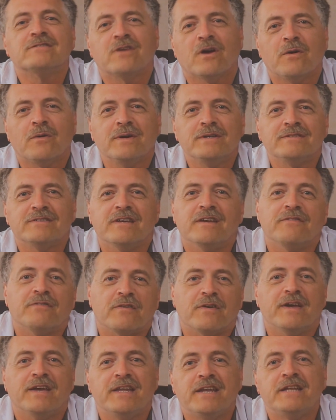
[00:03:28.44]
always, if
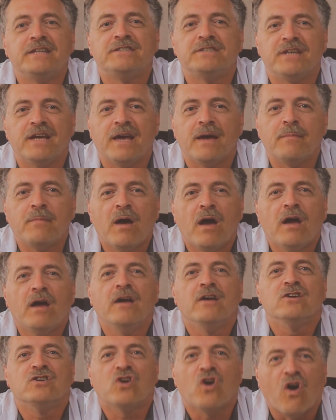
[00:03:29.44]
you're in a jam,
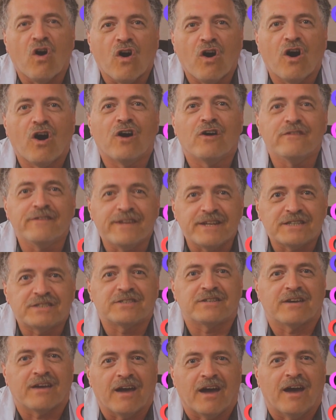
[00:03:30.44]
call
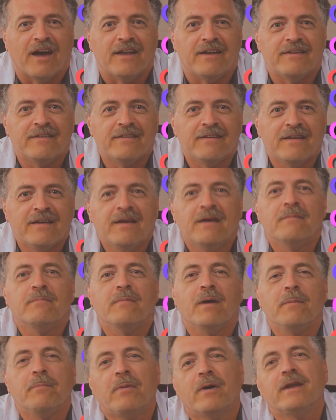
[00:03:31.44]
Nichicon.
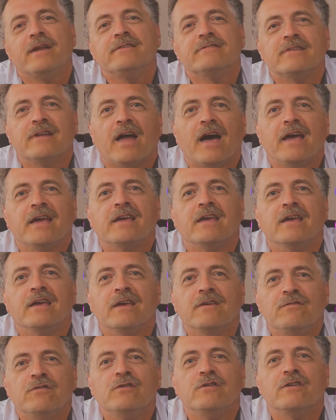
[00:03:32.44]
My buddies and I can
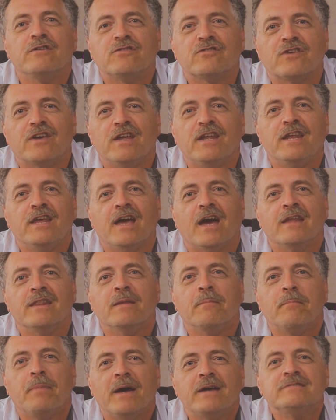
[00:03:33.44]
give you the skinny on
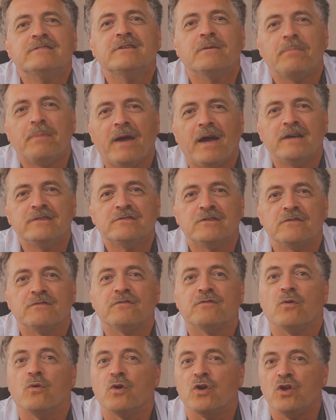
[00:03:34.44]
the best capacitor
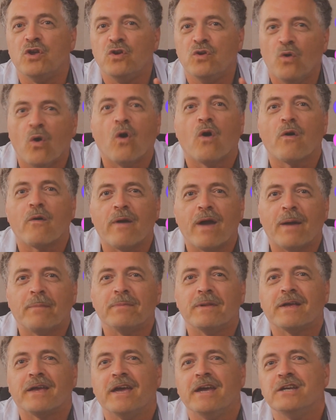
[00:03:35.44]
for your
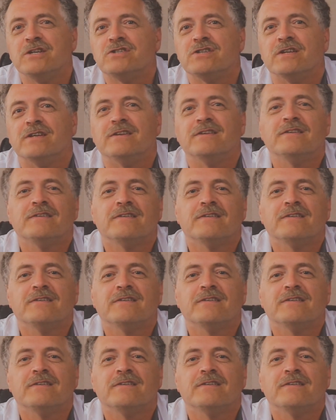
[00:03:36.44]
application.